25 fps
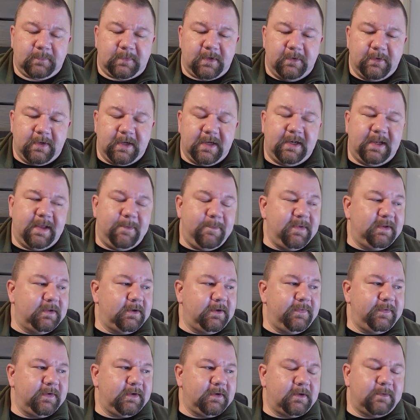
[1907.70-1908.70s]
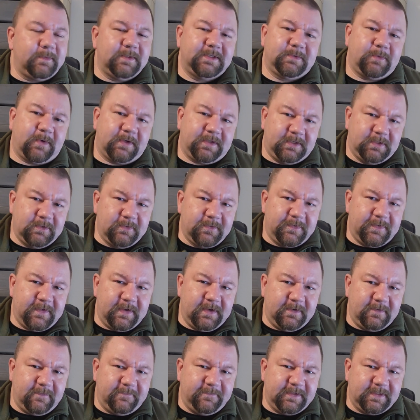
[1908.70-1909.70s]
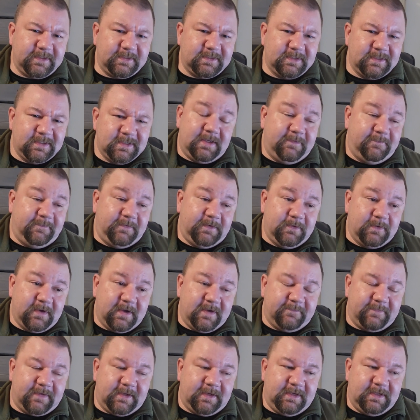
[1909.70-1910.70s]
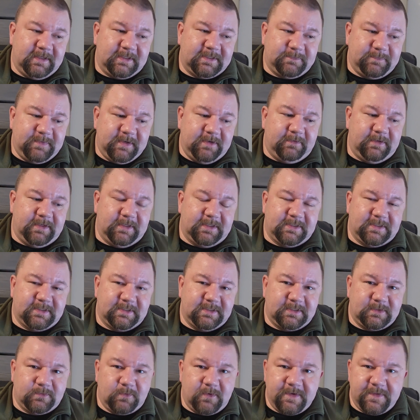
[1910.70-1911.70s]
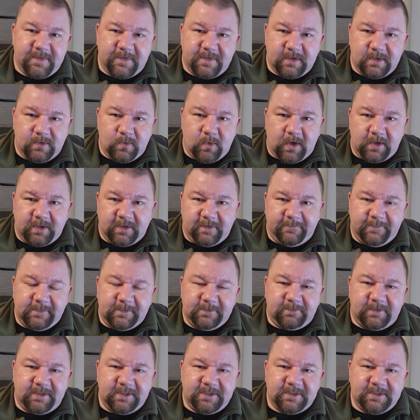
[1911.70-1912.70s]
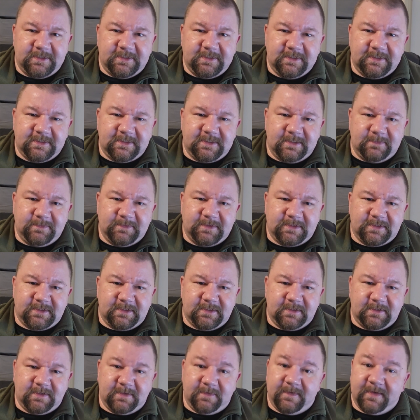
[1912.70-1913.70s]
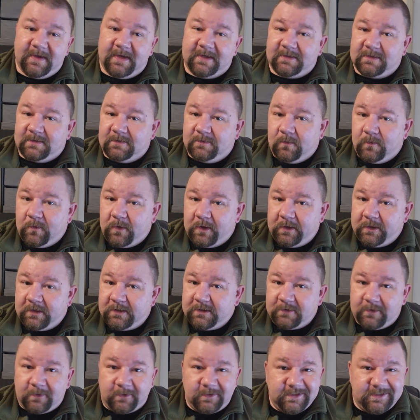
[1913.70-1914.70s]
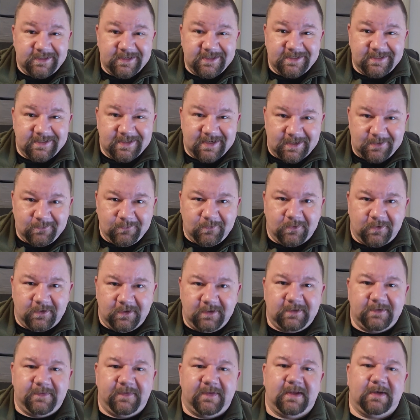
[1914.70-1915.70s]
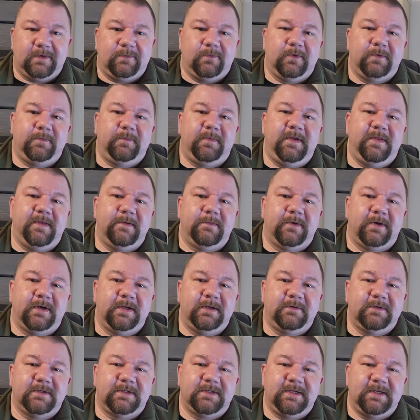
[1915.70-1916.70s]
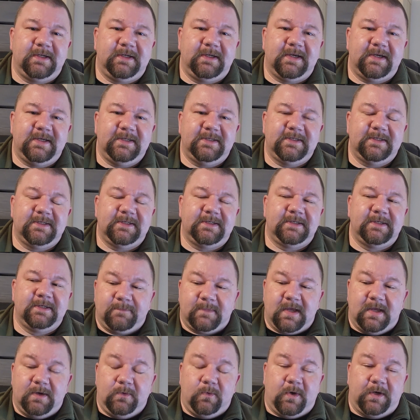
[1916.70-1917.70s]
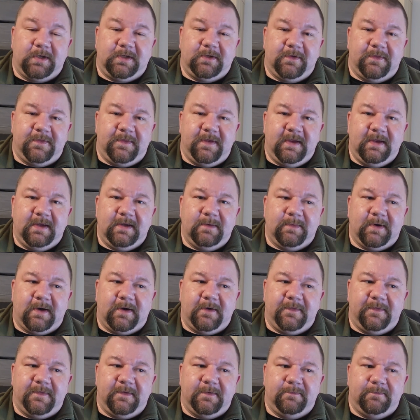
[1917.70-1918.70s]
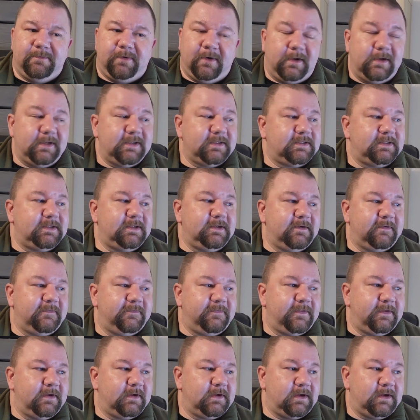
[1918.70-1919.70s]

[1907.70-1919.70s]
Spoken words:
Okay, let me know in the comments what you think of it. If you have any experiences with water filtration systems that worked or did not work, that would be the more interesting cases. And what you think about the policy of the